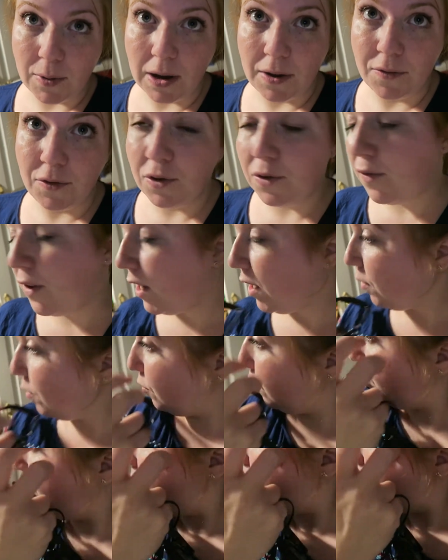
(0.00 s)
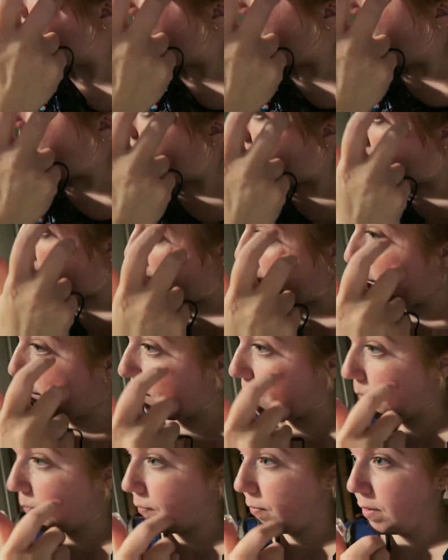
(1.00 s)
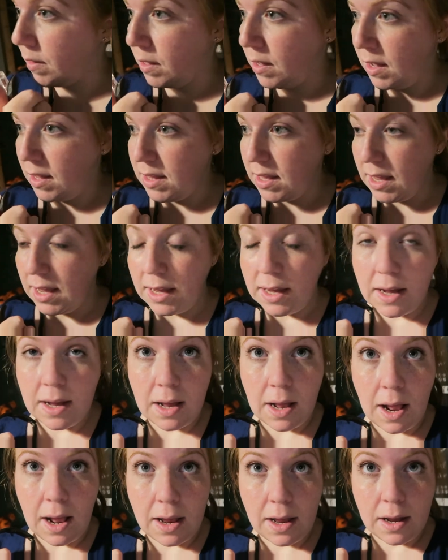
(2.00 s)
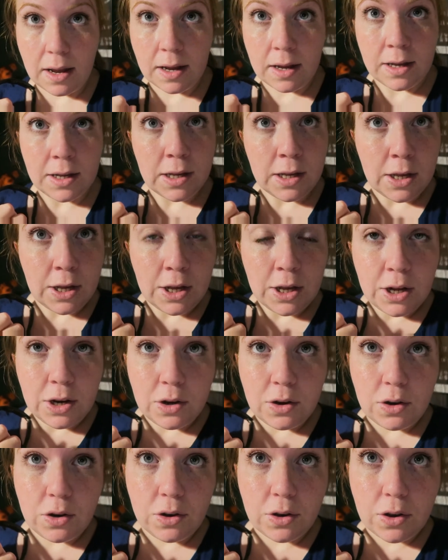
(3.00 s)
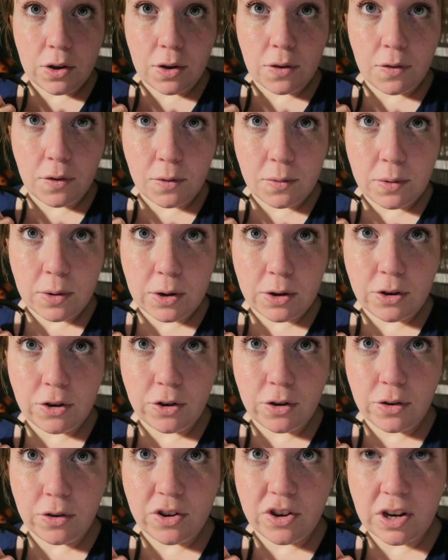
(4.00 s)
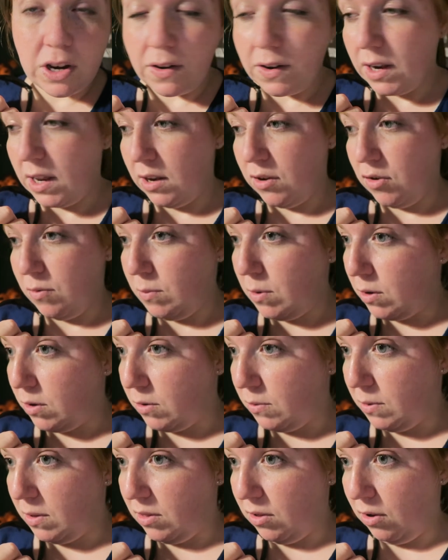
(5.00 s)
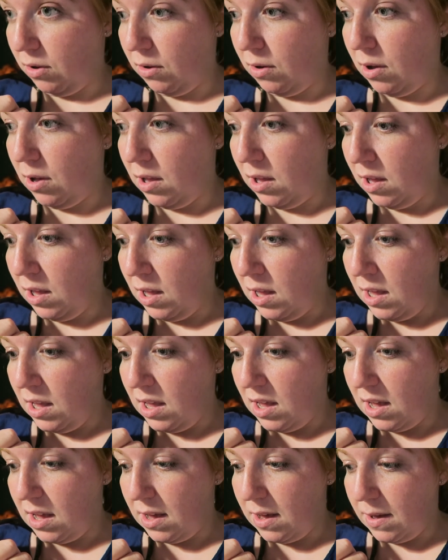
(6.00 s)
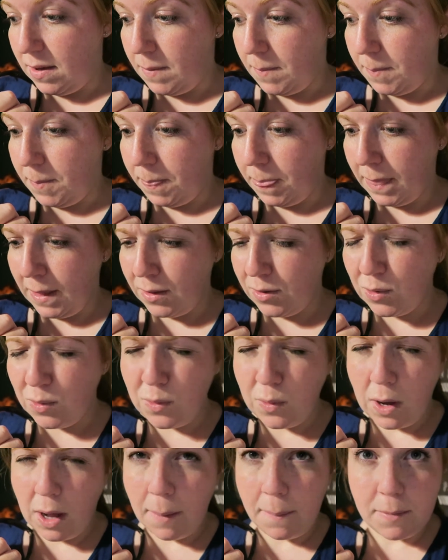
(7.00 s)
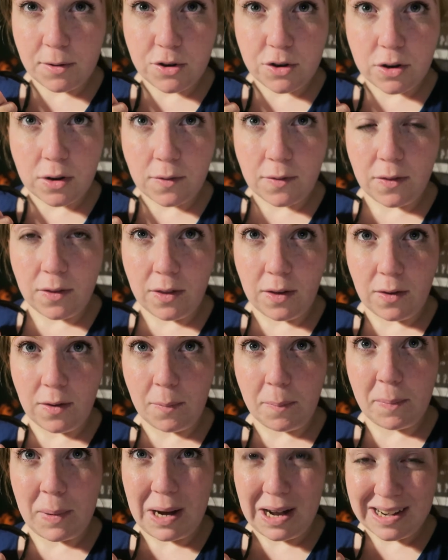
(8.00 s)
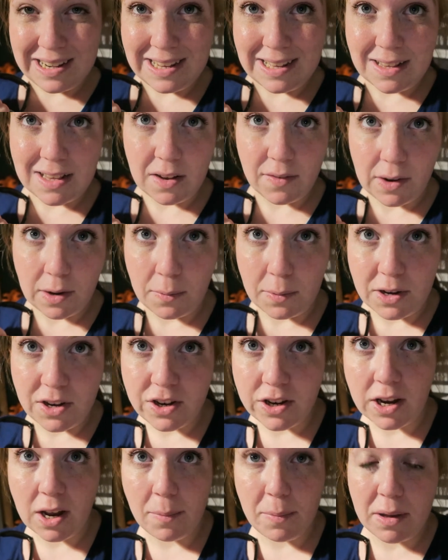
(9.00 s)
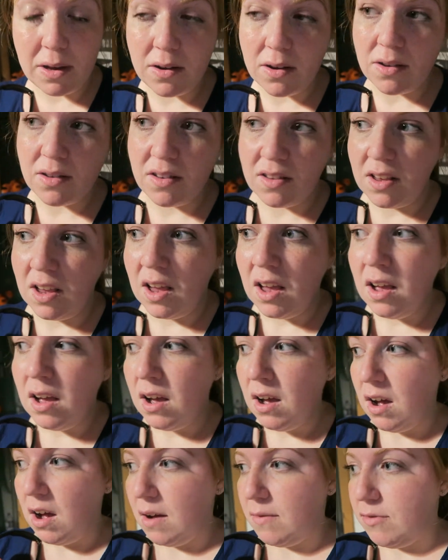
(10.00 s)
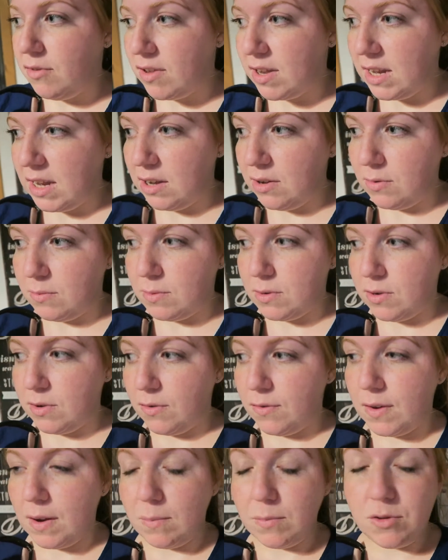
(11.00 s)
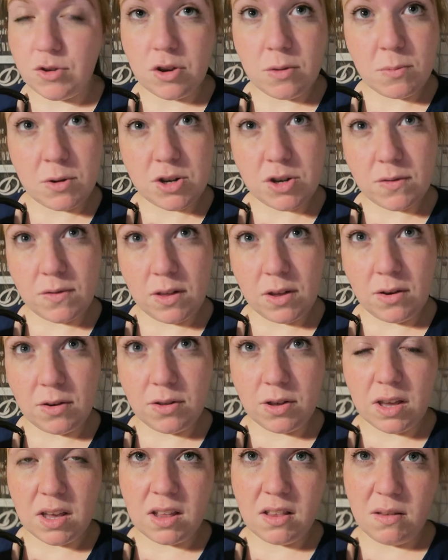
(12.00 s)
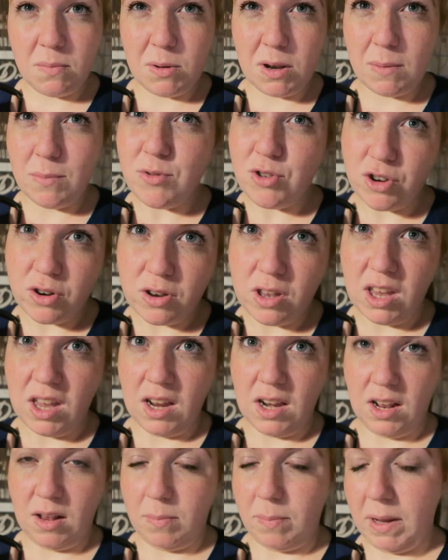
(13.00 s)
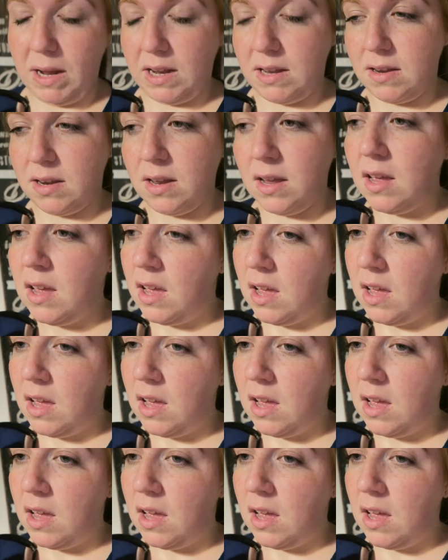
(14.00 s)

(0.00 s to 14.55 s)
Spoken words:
we have new videos. And yeah, I look forward to sharing tomorrow with you. Don't know how much of the party stuff I will share because obviously I don't want to film too much of the other kids, but I'm sure you can expect